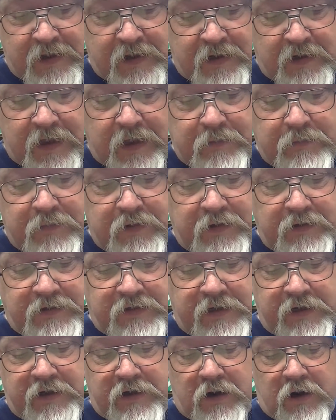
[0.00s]
Let me
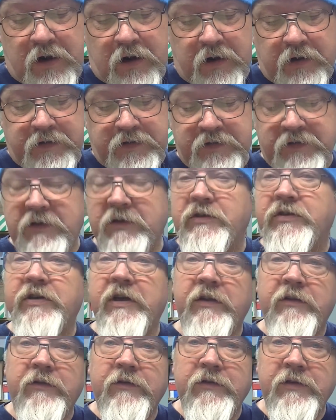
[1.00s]
take heart in the
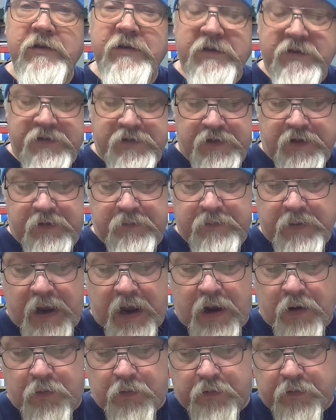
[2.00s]
gentleness and
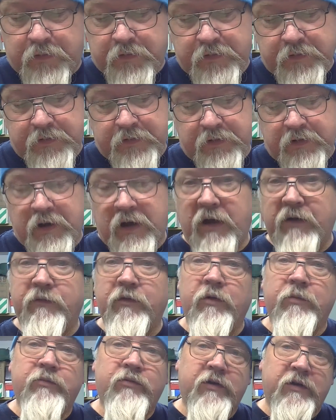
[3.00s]
power of
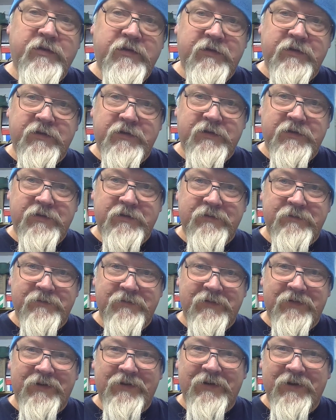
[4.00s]
your presence.
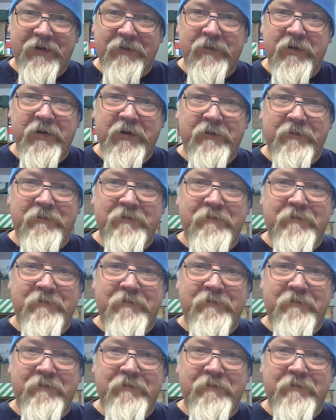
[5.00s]
Amen.